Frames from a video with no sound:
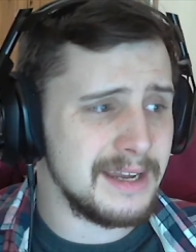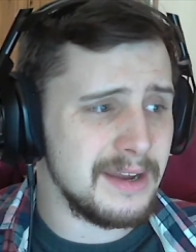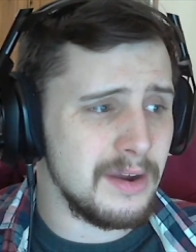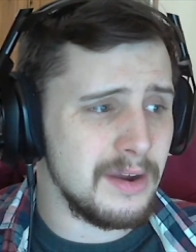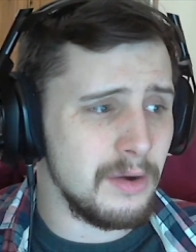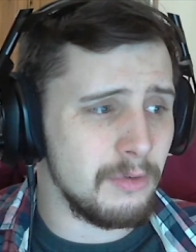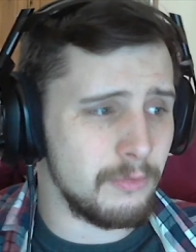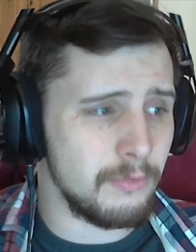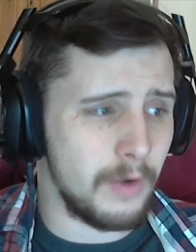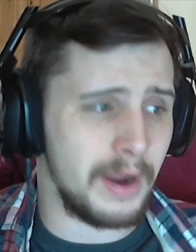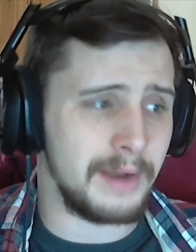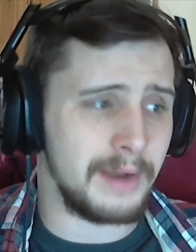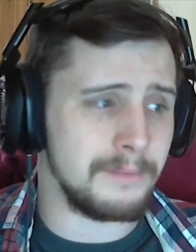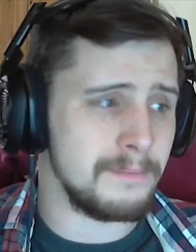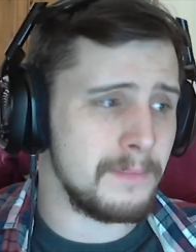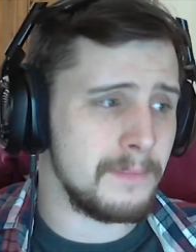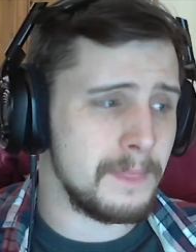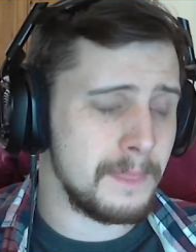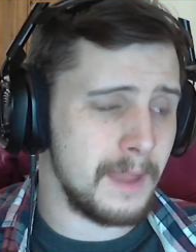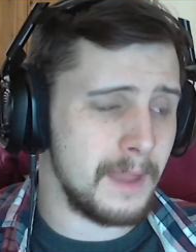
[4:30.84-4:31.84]
"Fine."
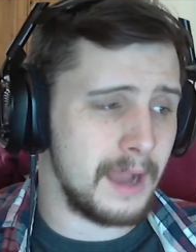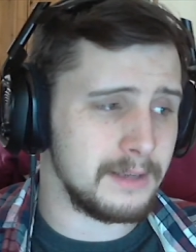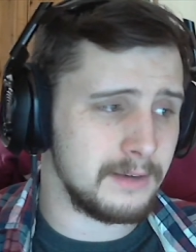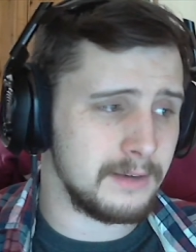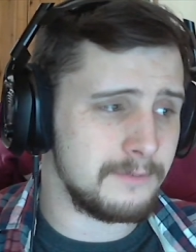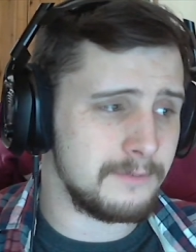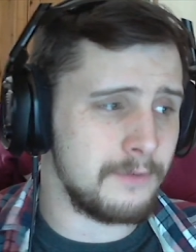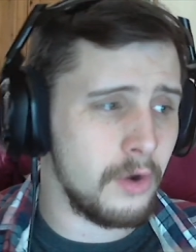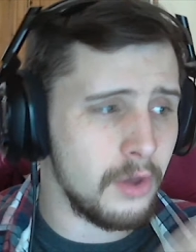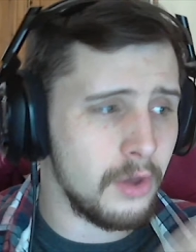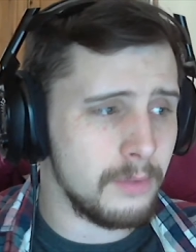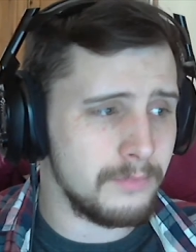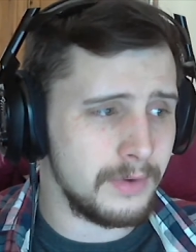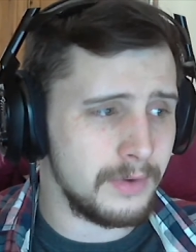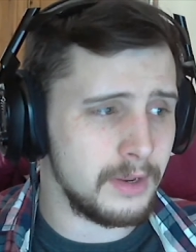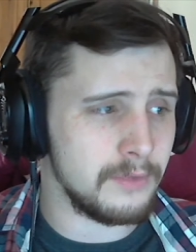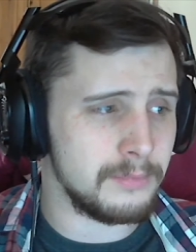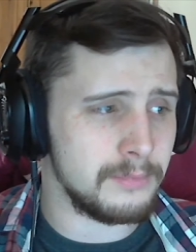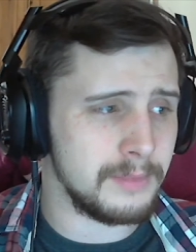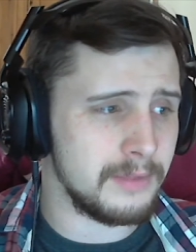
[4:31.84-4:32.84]
I did a follow-up
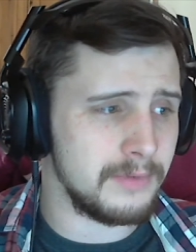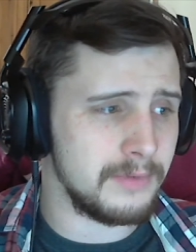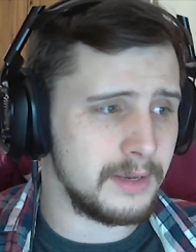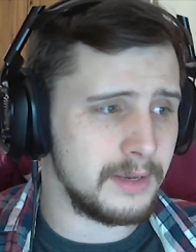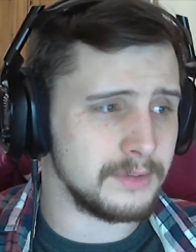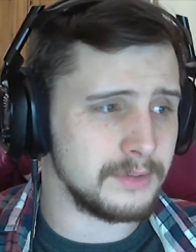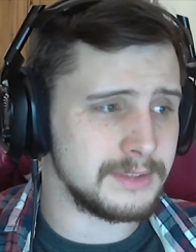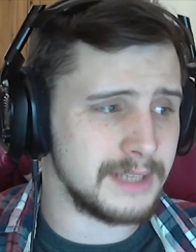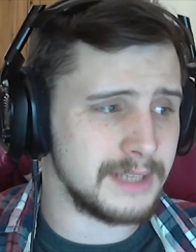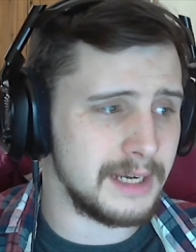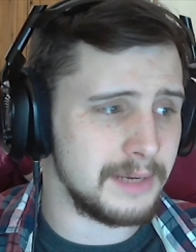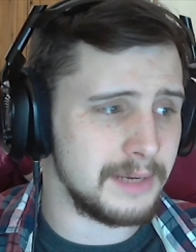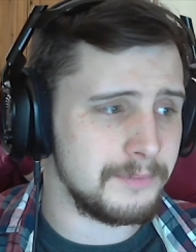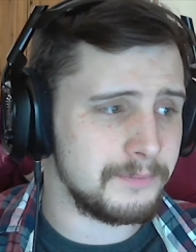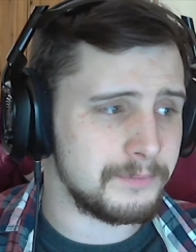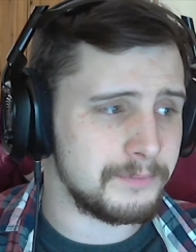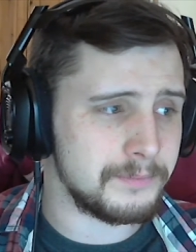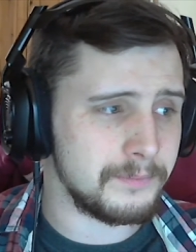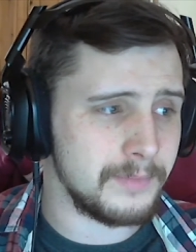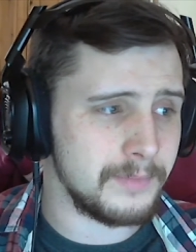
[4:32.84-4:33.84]
video from that video saying,
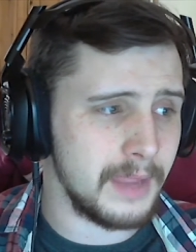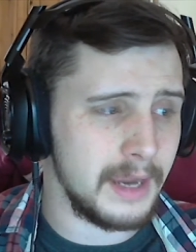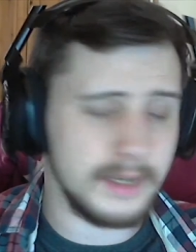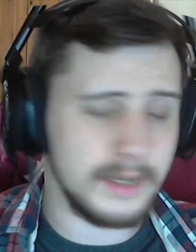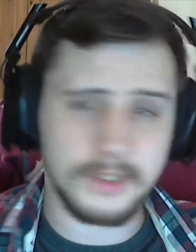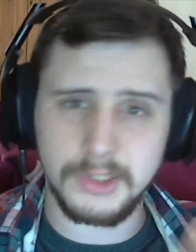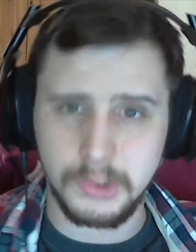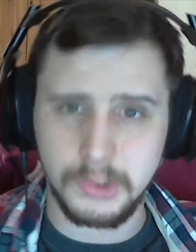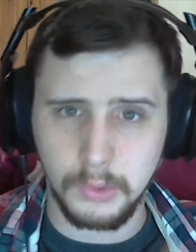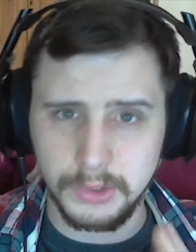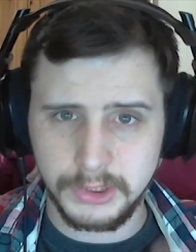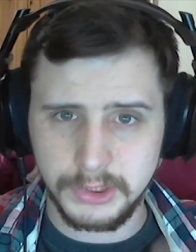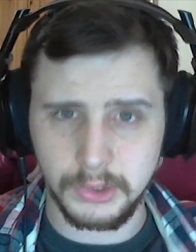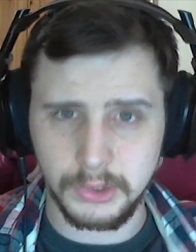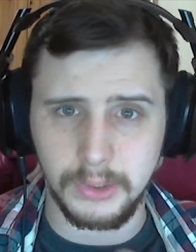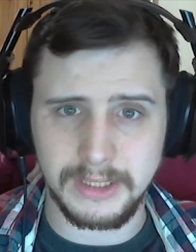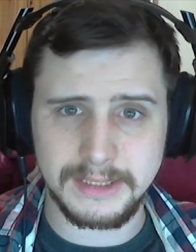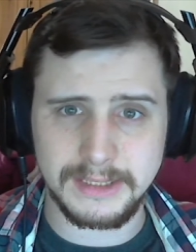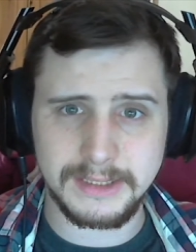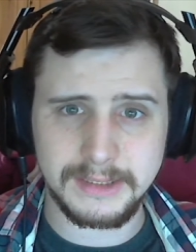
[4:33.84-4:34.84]
"It is your
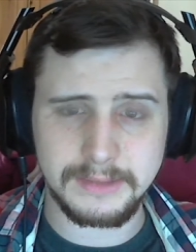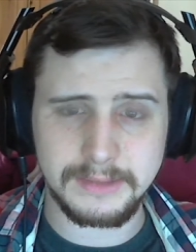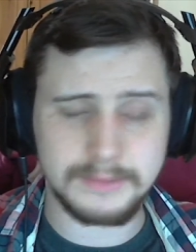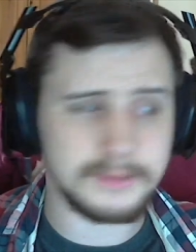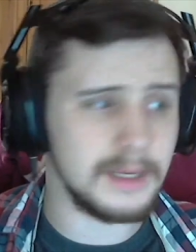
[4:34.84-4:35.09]
choice."